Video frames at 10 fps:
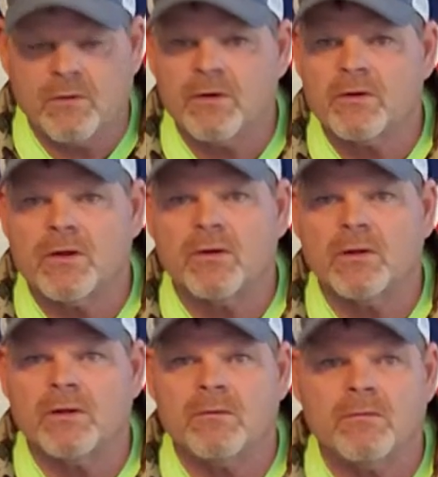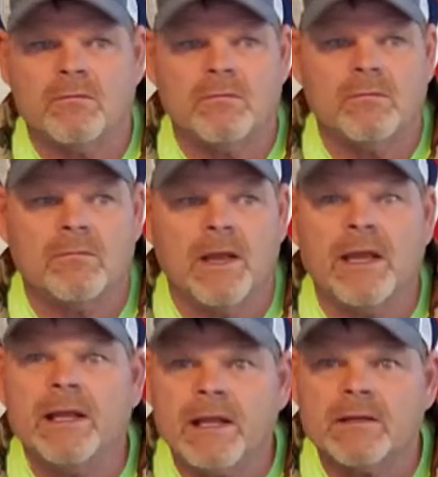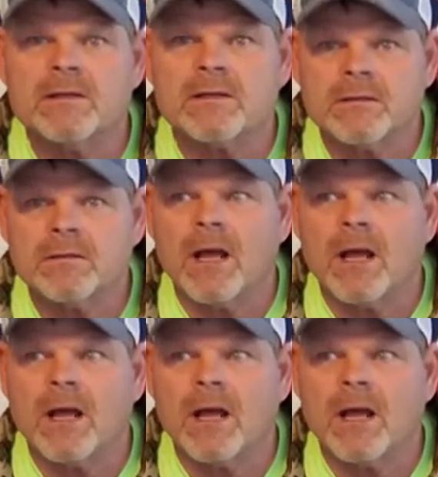We were the only idiots